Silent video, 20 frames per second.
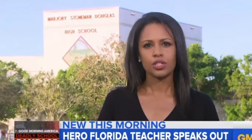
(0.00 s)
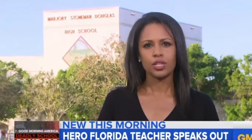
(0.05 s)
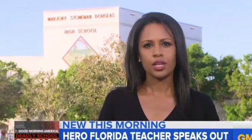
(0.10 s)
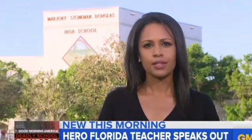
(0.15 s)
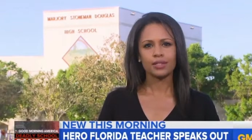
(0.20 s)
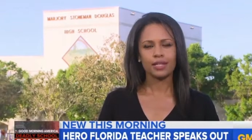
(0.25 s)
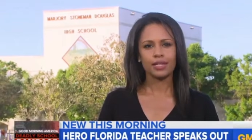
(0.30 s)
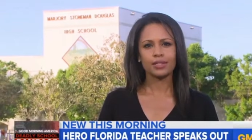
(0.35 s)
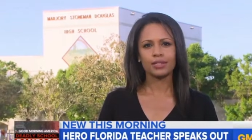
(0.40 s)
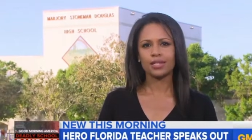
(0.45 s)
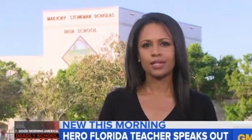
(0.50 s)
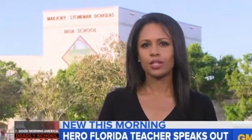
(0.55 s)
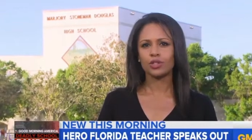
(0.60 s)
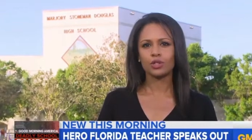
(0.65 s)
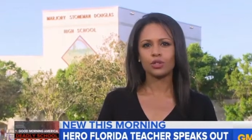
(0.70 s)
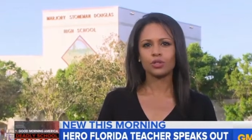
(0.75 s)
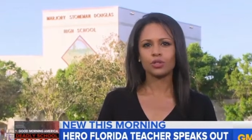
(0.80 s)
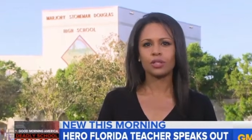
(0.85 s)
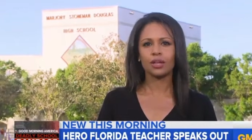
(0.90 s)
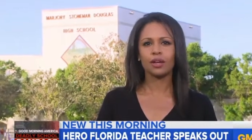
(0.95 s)
Says as
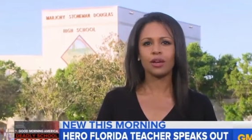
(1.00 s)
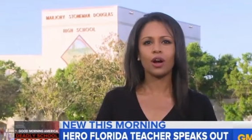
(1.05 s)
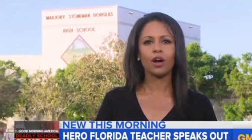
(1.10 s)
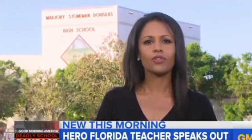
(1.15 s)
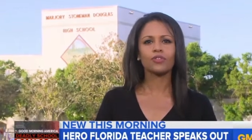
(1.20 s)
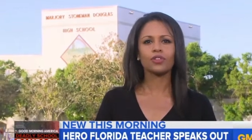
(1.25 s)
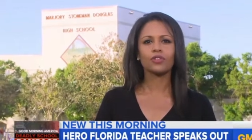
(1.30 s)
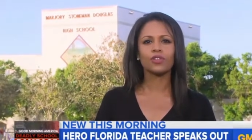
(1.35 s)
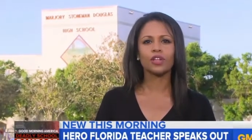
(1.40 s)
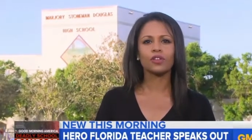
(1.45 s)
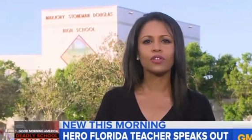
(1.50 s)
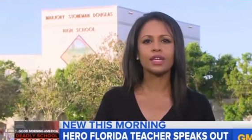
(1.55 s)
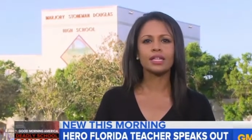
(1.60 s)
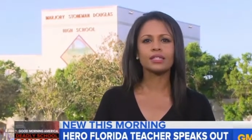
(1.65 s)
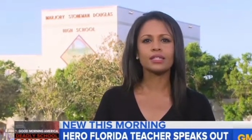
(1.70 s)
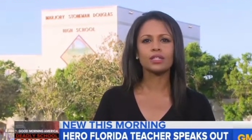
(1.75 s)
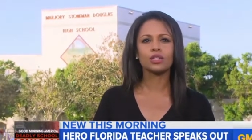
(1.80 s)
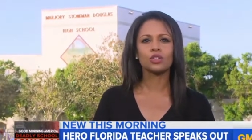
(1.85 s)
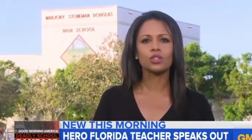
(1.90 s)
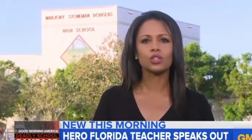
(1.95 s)
teachers, they often feel they
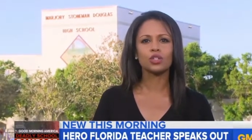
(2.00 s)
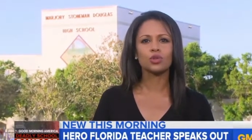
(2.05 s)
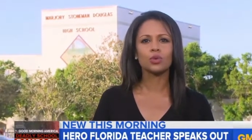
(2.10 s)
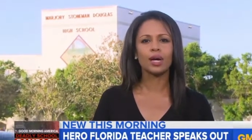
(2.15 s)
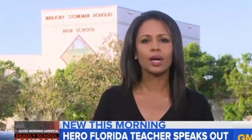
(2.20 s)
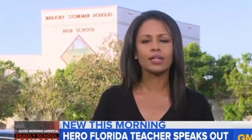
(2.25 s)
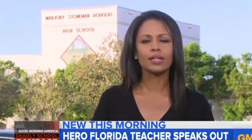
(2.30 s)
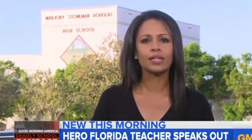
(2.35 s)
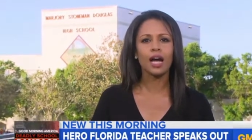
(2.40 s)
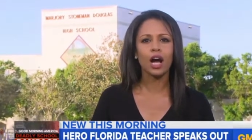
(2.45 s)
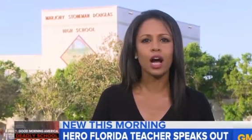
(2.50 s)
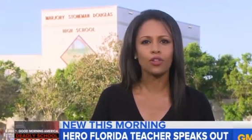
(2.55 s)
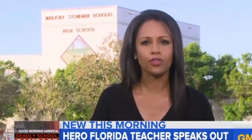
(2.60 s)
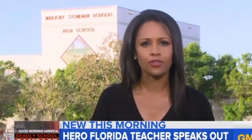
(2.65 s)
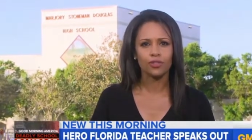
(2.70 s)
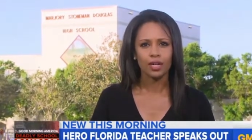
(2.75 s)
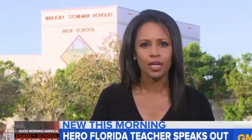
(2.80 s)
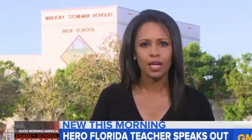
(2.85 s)
didn't do enough.